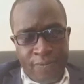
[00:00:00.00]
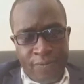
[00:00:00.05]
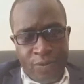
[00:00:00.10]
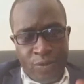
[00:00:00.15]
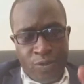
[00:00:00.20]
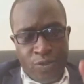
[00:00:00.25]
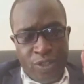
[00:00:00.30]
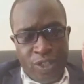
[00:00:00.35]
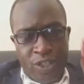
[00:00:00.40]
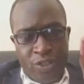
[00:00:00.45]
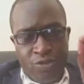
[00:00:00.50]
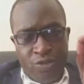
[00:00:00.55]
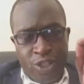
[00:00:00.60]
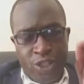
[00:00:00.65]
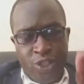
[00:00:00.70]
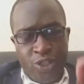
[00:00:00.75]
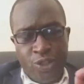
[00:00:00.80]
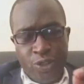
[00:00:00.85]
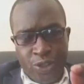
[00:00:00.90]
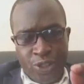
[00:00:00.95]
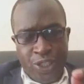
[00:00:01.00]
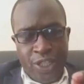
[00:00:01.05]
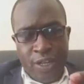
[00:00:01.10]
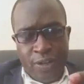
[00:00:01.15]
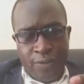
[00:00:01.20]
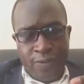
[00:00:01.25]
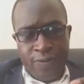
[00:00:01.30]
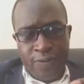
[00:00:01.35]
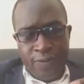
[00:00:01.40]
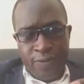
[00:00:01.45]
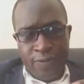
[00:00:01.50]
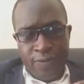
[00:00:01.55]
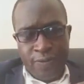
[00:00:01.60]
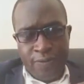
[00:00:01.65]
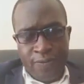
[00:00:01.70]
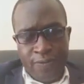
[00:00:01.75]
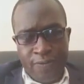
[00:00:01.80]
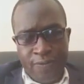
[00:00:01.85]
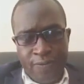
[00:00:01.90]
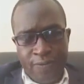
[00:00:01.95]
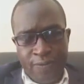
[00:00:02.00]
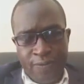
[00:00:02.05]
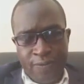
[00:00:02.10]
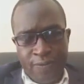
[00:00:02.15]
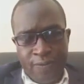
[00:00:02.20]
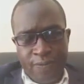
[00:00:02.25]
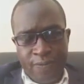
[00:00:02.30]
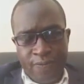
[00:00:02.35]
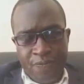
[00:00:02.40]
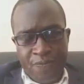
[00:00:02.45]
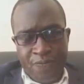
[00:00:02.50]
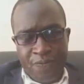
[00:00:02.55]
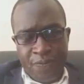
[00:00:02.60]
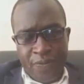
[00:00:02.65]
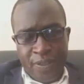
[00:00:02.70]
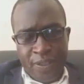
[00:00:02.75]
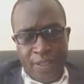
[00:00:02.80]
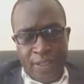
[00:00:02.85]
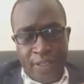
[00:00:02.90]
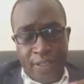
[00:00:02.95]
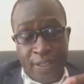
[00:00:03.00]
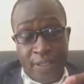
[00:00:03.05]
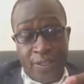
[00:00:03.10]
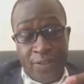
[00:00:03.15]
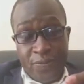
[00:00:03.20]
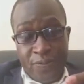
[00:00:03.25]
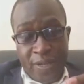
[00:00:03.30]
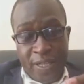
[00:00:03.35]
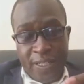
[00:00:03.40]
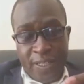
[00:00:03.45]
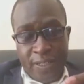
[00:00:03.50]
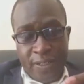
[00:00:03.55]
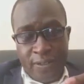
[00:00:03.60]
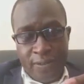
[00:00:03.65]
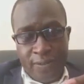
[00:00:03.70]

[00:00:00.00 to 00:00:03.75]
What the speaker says: to interest yourself in this matter